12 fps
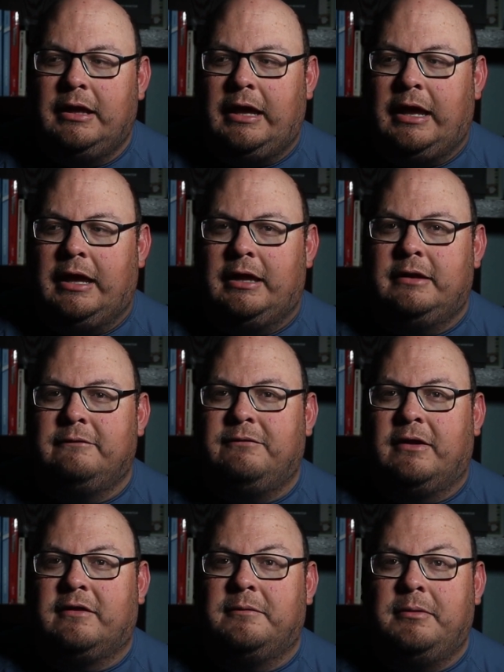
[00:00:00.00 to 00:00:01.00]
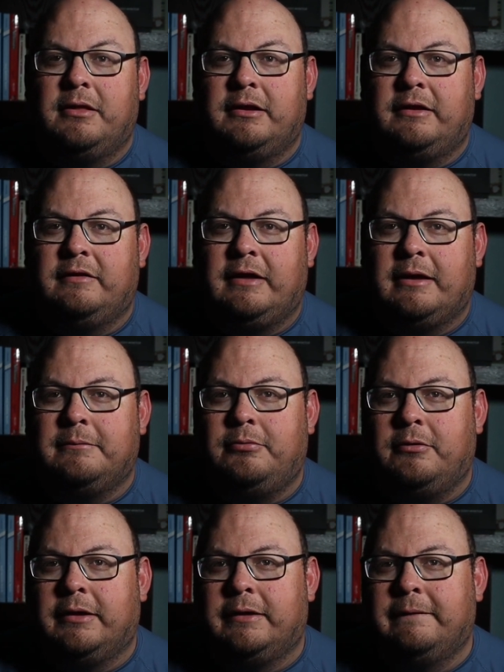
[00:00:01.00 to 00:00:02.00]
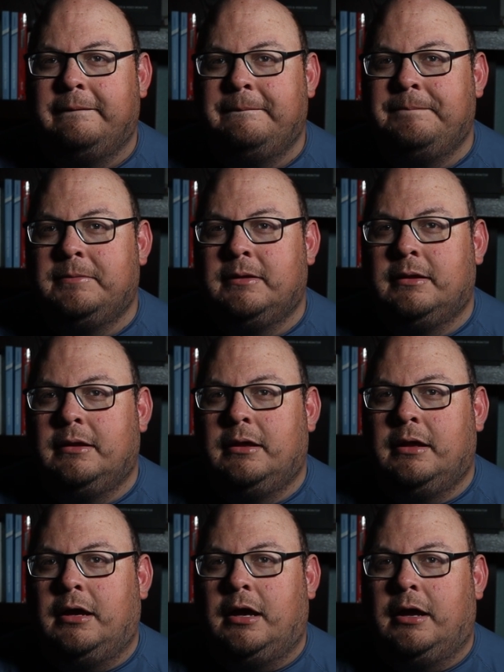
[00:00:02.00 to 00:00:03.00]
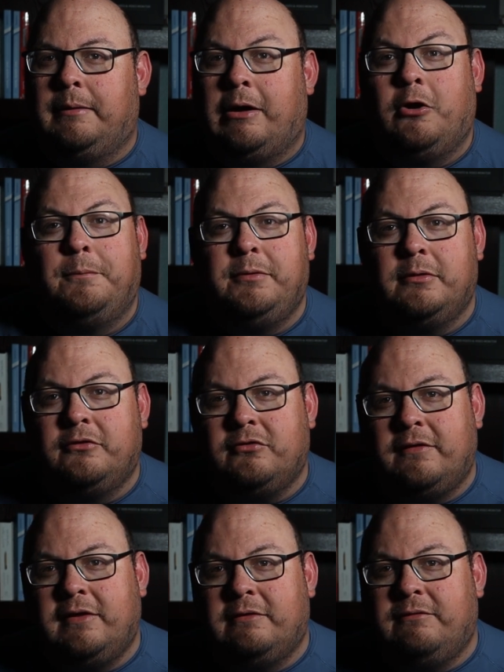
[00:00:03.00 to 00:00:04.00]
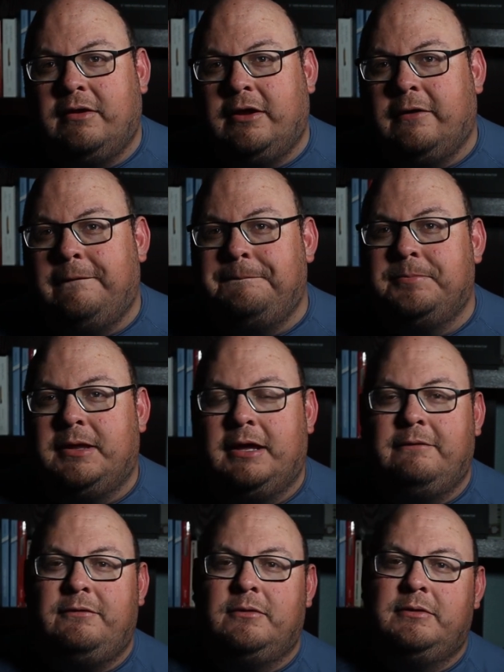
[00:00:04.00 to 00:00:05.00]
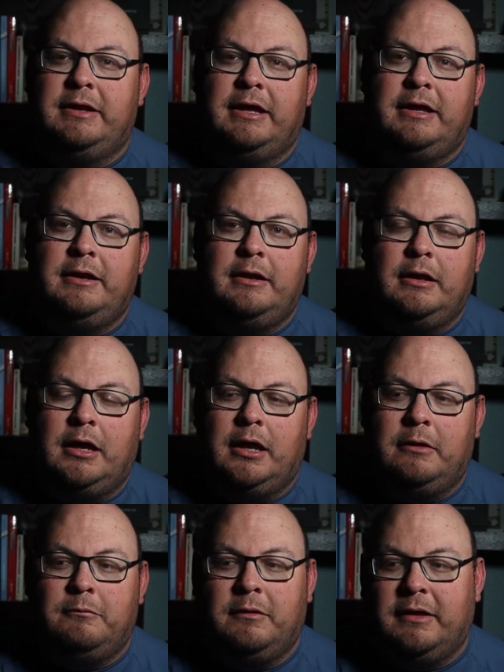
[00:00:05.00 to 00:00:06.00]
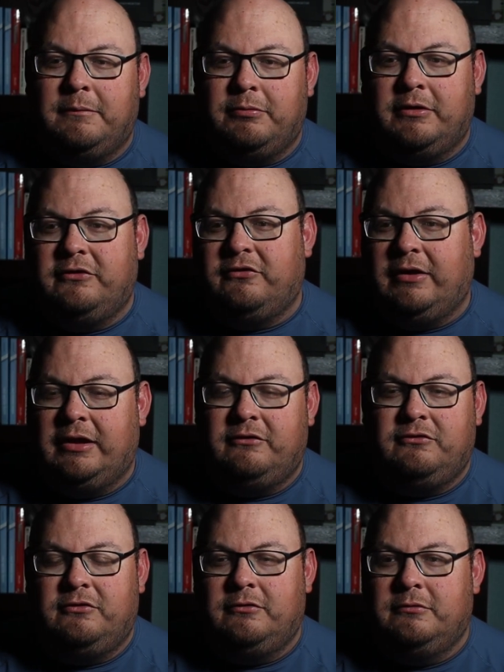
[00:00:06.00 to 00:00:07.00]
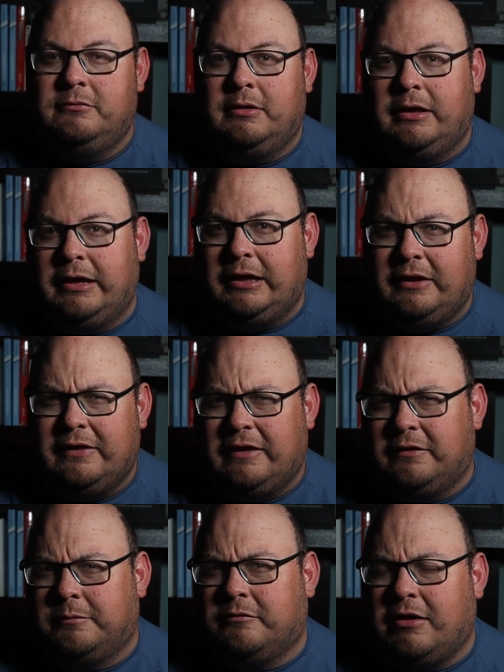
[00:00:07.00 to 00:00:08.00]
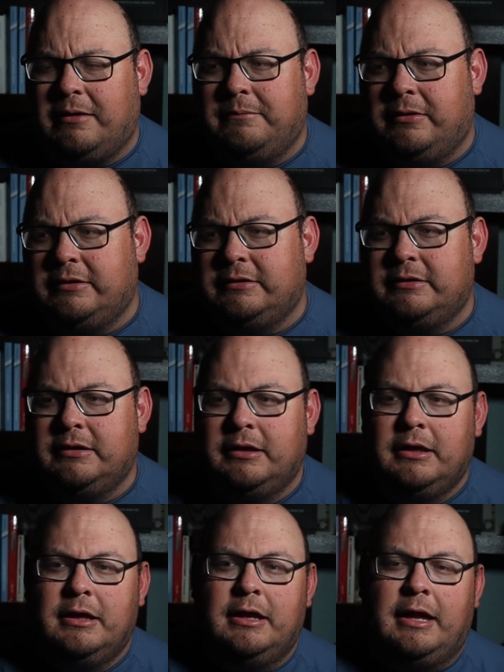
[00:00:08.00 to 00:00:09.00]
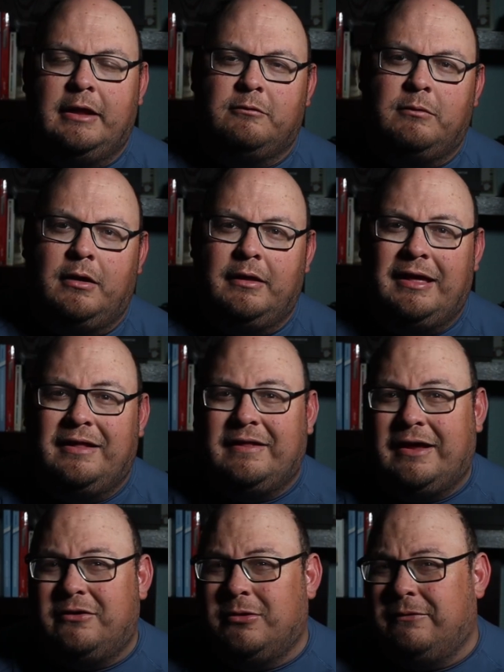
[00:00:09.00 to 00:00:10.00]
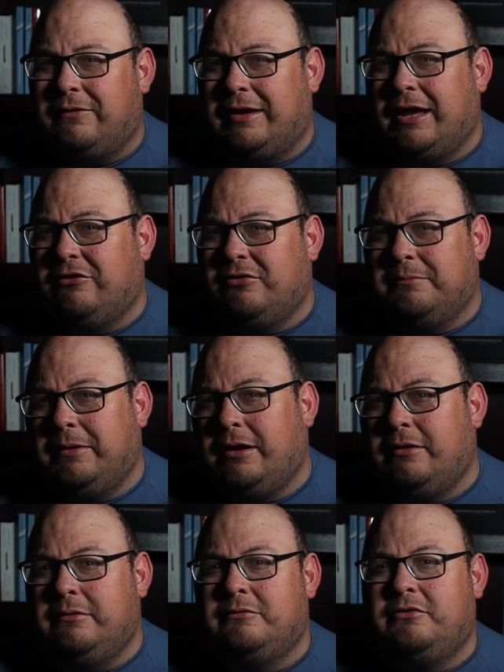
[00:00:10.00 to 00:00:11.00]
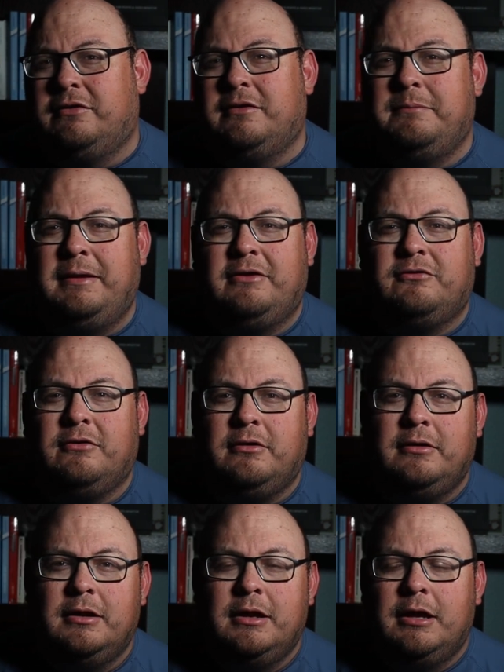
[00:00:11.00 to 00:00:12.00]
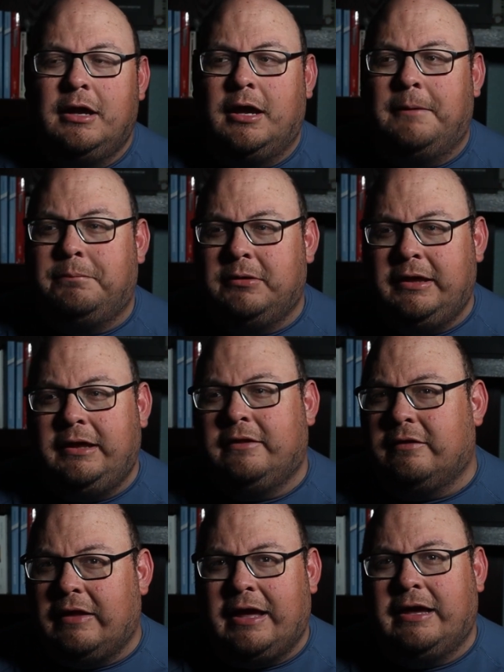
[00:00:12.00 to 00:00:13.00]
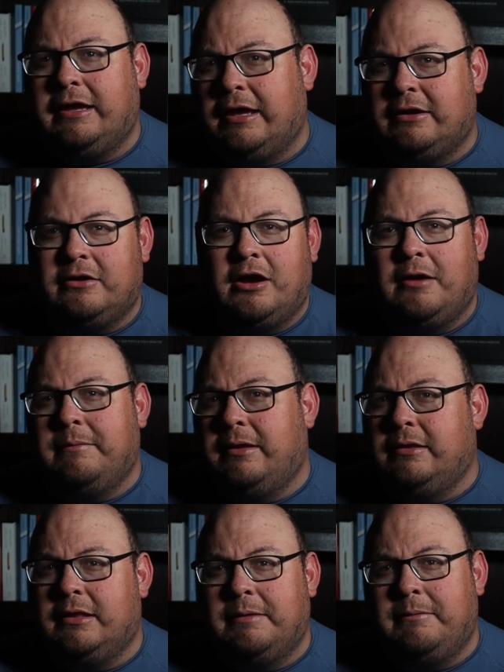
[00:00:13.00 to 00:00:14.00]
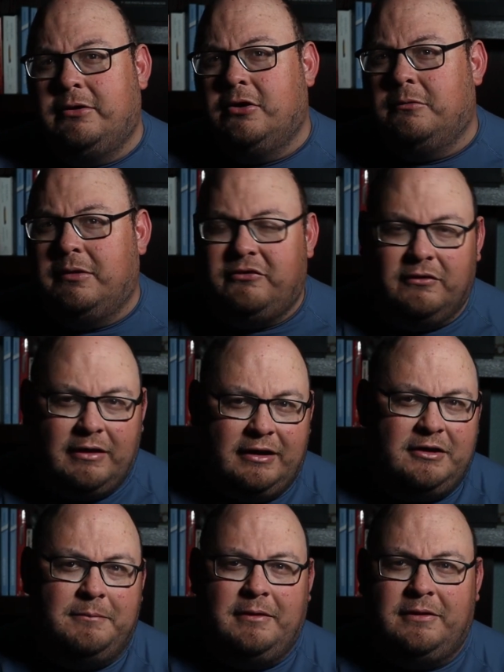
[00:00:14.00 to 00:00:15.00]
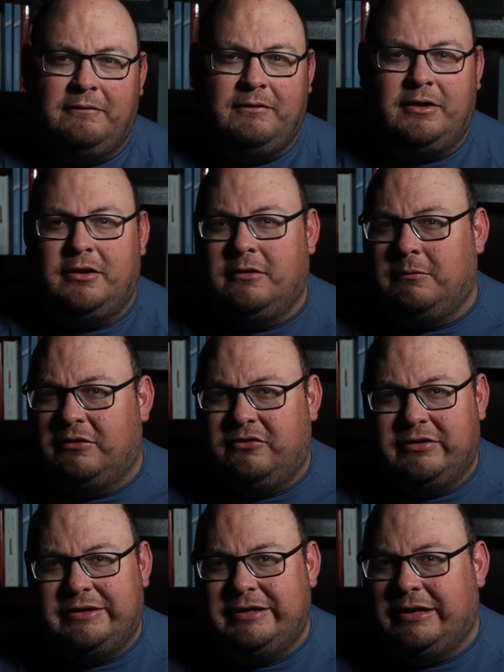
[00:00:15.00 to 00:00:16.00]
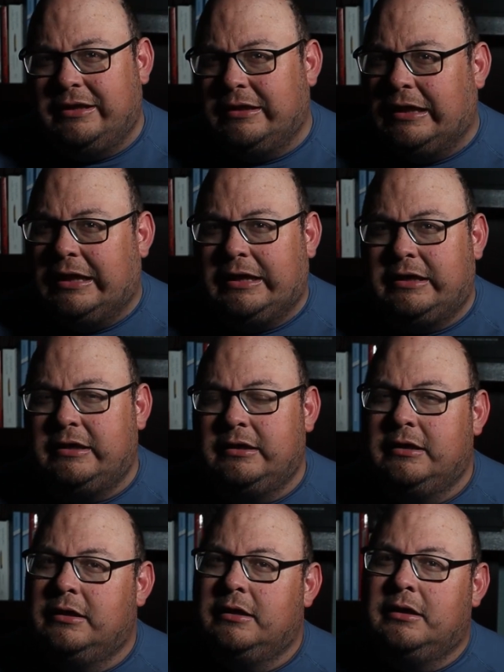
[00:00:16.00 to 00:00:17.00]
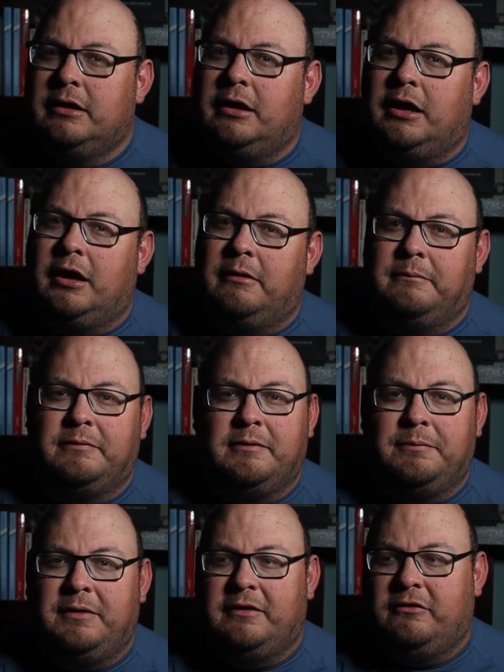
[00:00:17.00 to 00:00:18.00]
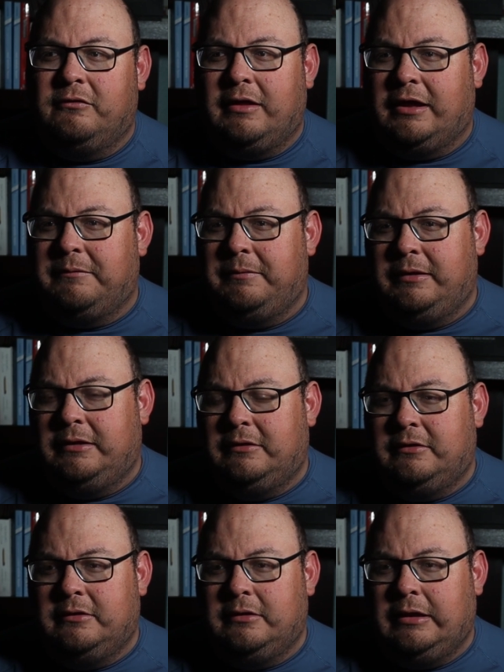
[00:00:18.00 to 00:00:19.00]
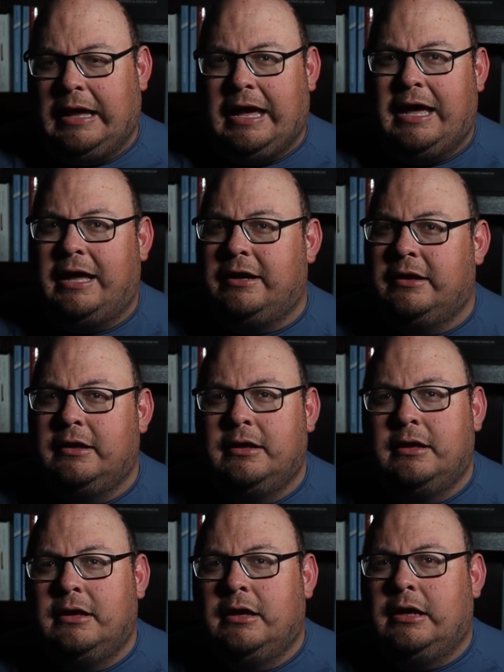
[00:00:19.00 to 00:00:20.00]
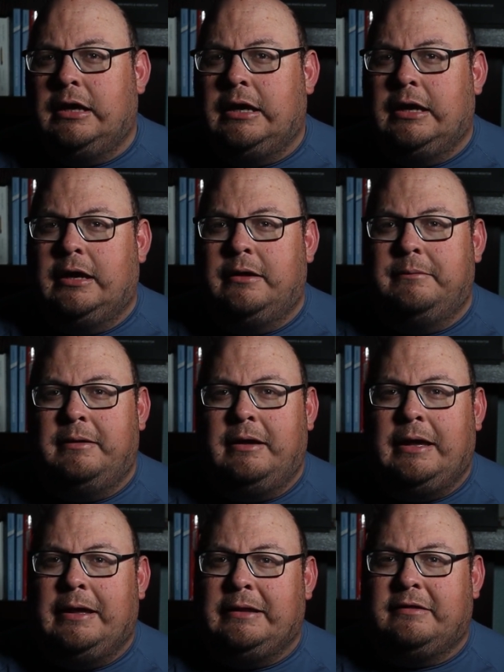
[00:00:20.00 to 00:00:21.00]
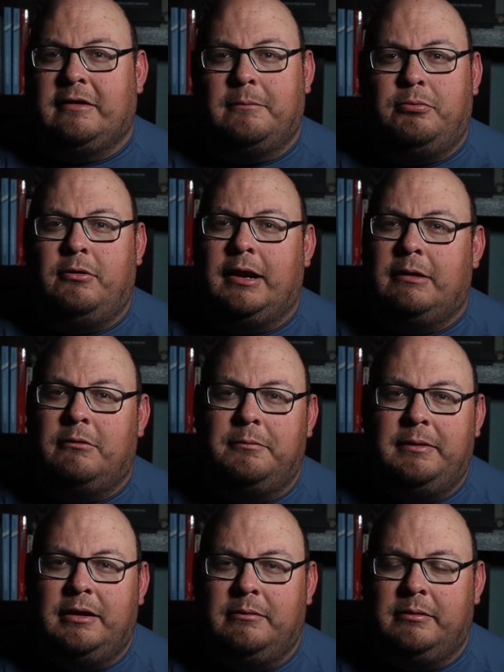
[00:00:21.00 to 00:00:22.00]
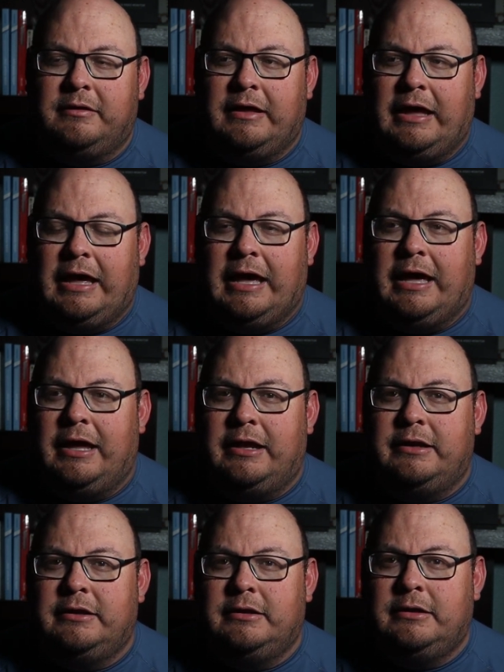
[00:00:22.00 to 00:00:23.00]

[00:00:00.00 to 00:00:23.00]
and flexibility standpoint. I hope you enjoyed this video. If you did, really appreciate you hitting that subscribe button, as well as that notification bell, just to make sure. Please like and comment. Let me know what you liked about the video, what you didn't like, some things you'd like me to add. At some point, I will be able to add.